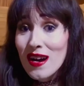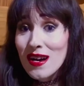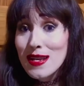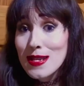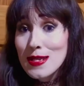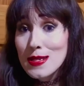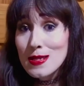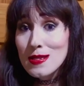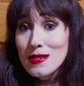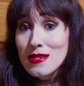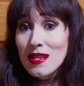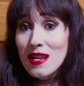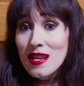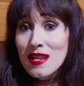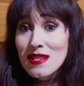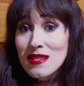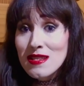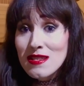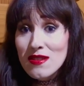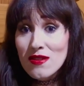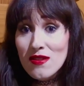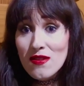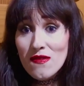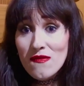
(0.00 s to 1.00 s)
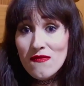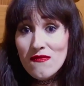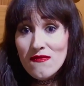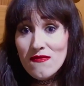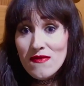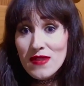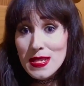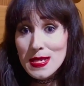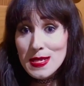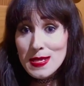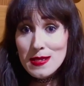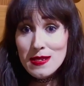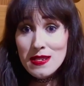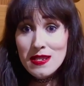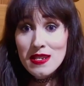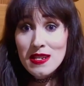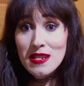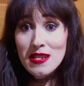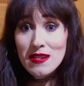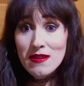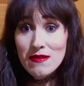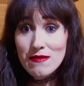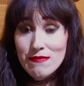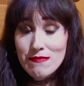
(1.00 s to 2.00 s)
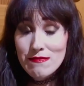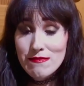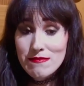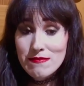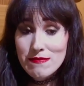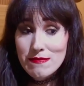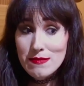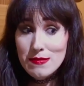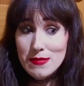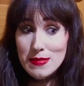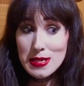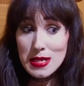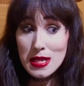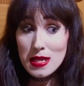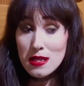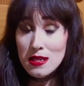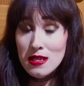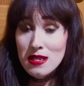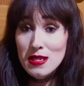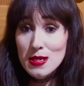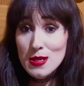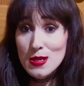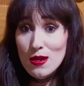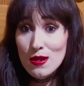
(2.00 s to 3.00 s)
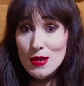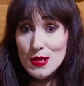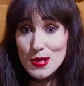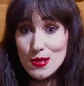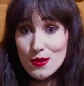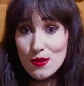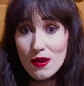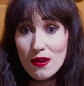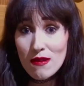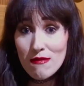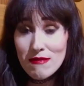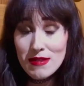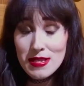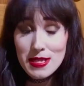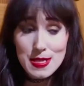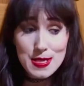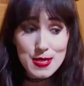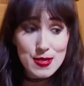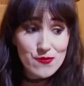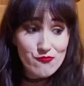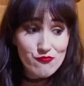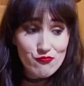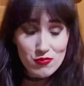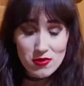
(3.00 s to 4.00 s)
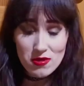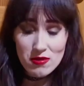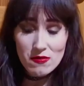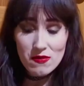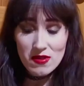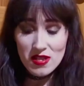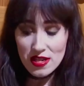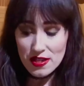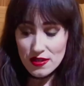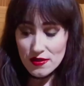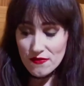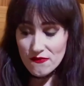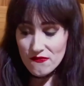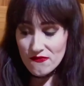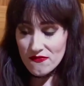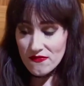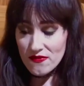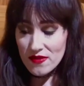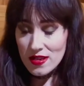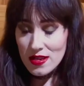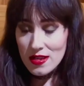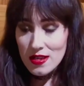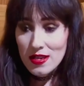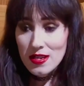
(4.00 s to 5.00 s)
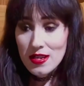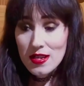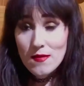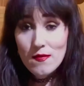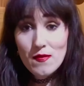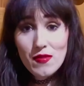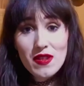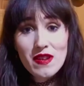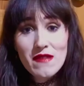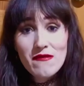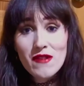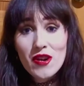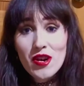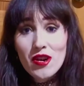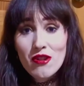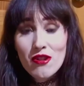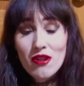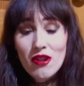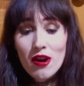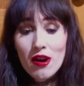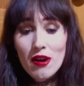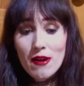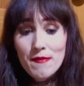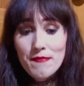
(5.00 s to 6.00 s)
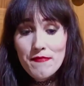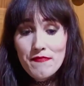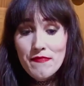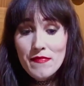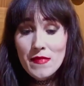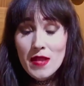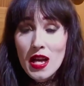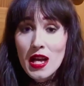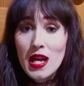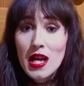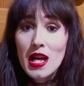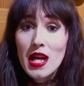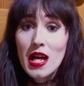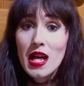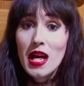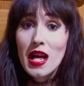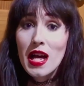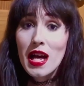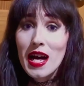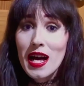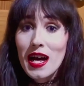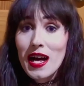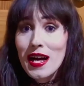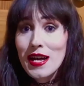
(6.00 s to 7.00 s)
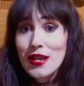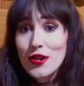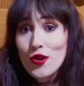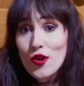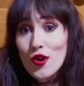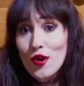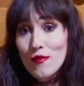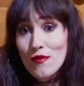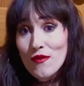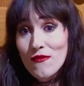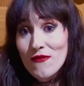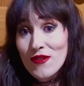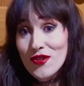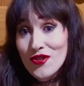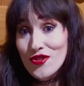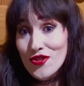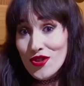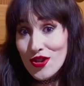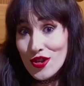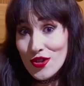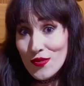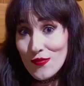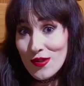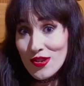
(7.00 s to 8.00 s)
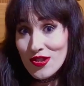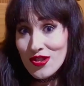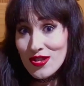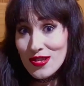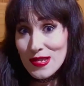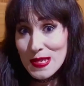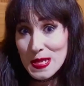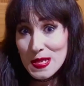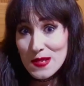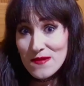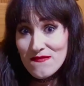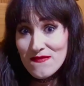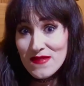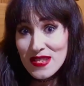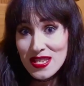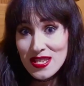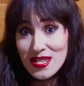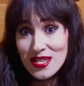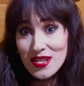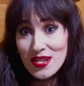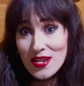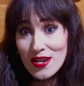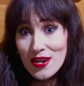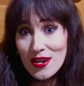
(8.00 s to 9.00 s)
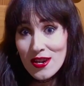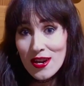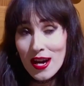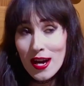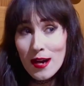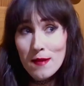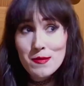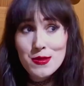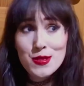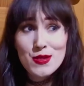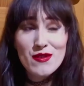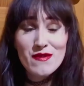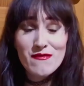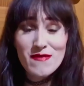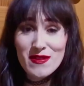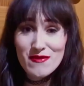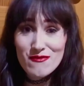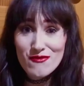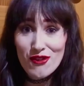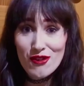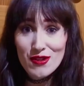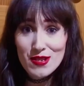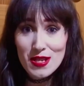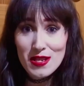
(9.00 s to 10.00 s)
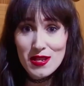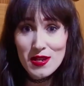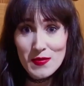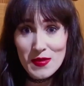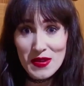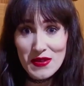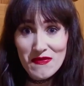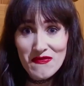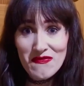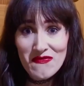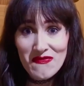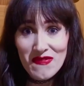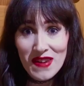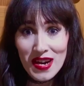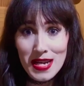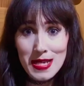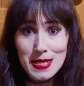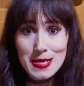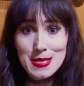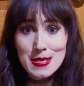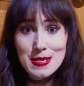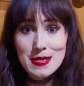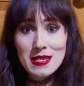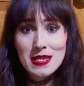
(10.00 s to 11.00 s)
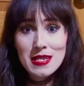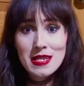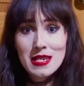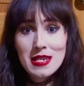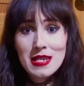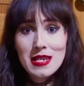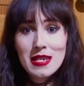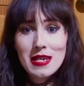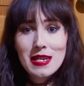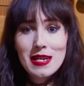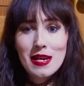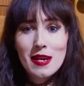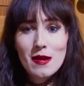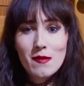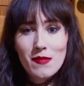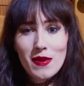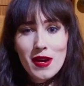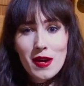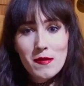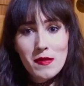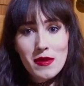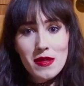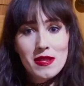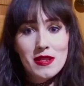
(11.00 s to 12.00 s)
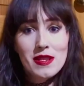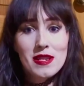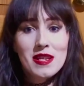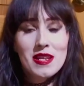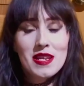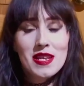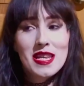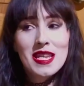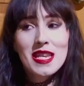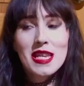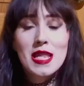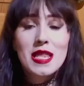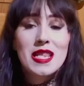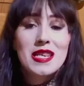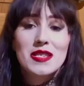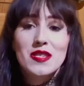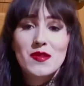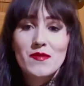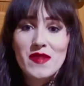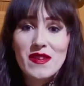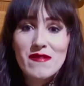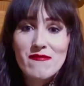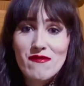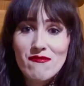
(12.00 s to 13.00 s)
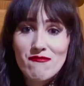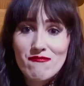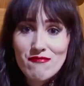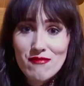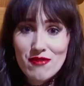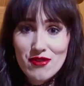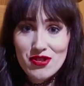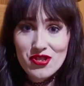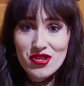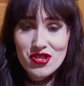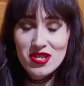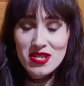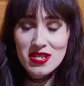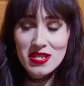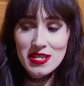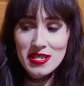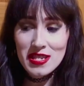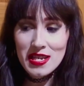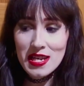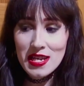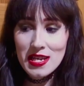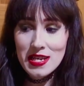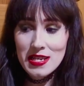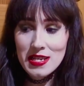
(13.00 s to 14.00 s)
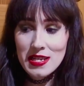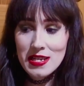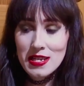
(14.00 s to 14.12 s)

is the end of this tale sadly it's not a story, it's real life, believe it or not. I hope you've enjoyed watching this video. I'm sorry if I talked a little bit fast, but I'm in a little bit of a rush today.